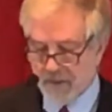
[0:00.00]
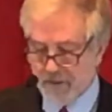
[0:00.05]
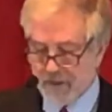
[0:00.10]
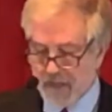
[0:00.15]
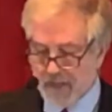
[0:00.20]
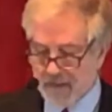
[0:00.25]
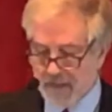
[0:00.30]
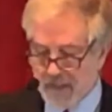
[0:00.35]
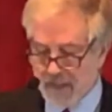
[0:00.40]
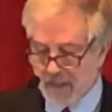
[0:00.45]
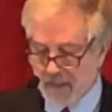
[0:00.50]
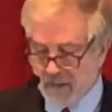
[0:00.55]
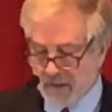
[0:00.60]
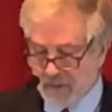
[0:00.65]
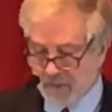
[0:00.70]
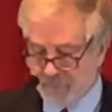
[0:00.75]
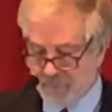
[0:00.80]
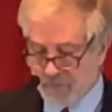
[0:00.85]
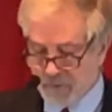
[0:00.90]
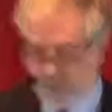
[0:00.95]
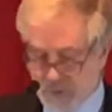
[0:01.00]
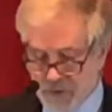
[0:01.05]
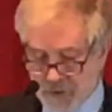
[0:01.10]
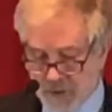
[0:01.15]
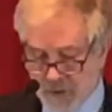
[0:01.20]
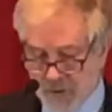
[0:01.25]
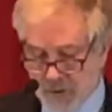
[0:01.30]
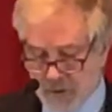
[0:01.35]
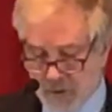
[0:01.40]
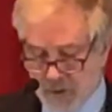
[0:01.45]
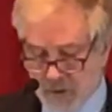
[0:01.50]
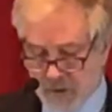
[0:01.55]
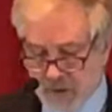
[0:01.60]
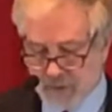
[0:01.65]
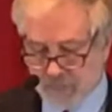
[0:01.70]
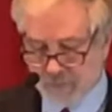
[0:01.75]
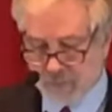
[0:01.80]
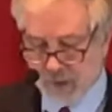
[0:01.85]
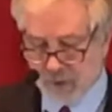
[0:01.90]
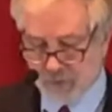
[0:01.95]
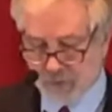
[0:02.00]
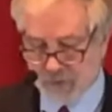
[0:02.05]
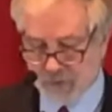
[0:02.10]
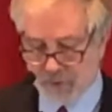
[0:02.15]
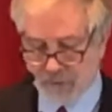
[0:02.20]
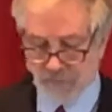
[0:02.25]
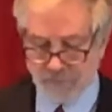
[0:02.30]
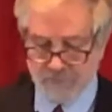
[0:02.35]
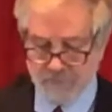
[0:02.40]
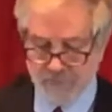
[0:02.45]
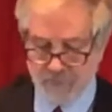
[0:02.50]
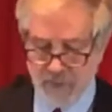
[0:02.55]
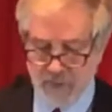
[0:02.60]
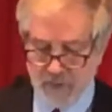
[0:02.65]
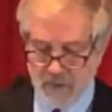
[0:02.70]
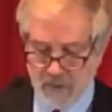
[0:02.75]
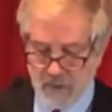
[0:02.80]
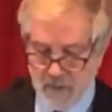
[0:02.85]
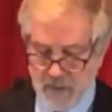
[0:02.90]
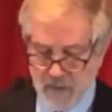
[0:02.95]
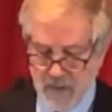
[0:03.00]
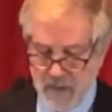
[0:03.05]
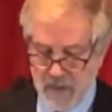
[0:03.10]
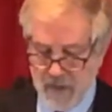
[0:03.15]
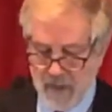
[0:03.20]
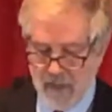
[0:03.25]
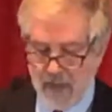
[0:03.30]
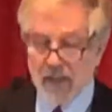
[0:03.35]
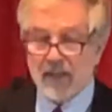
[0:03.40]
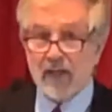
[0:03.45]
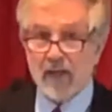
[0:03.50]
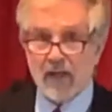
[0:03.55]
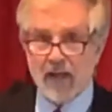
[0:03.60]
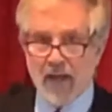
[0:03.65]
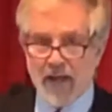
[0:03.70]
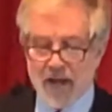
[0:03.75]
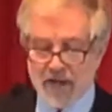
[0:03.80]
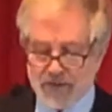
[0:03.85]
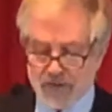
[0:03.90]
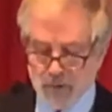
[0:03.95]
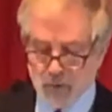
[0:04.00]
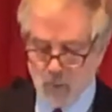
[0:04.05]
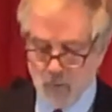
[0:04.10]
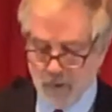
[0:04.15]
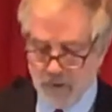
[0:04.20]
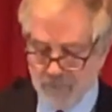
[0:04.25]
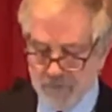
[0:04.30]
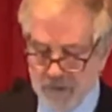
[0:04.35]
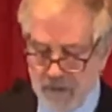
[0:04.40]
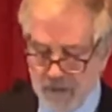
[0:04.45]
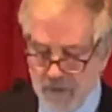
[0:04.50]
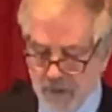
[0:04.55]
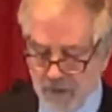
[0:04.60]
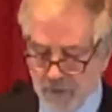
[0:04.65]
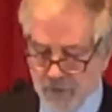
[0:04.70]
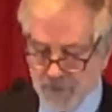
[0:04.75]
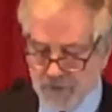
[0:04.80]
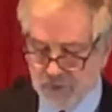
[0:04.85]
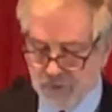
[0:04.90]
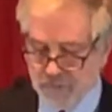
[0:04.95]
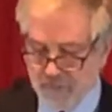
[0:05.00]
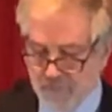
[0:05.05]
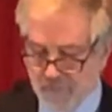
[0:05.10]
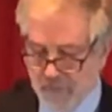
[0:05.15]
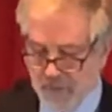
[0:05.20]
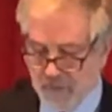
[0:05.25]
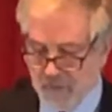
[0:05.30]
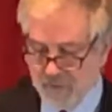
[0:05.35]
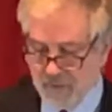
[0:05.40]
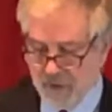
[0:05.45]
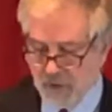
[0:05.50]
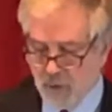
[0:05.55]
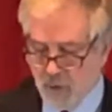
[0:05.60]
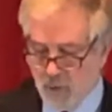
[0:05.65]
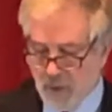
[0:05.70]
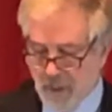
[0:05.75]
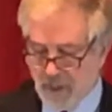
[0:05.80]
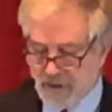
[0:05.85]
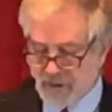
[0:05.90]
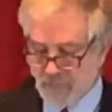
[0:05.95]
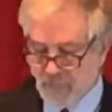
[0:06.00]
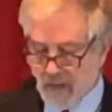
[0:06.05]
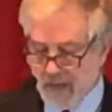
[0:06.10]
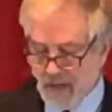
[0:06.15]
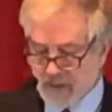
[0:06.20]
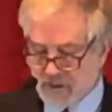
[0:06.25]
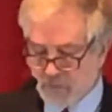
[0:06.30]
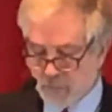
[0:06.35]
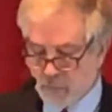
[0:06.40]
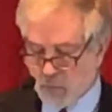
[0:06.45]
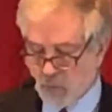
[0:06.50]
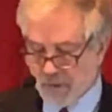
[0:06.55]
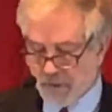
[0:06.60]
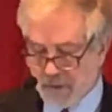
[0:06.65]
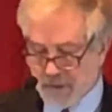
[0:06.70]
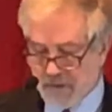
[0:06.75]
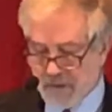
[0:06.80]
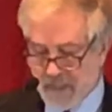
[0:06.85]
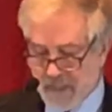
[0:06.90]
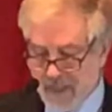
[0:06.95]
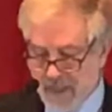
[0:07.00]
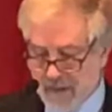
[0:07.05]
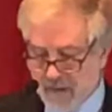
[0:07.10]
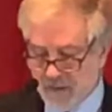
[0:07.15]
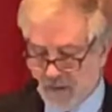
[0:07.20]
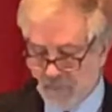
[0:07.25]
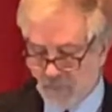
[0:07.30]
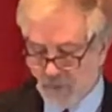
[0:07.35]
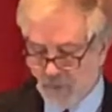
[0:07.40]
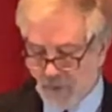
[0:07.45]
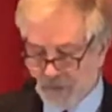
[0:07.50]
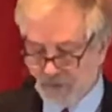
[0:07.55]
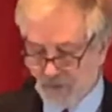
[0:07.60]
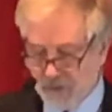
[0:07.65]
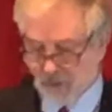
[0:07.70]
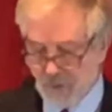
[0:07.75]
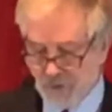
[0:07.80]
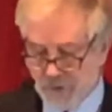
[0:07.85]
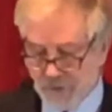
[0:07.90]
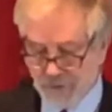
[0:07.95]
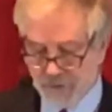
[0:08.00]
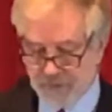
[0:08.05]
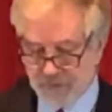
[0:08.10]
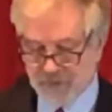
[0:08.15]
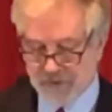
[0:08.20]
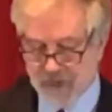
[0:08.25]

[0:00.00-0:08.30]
detonated the first nuclear explosion. In the last 12 years, the UN has passed more than 10 resolutions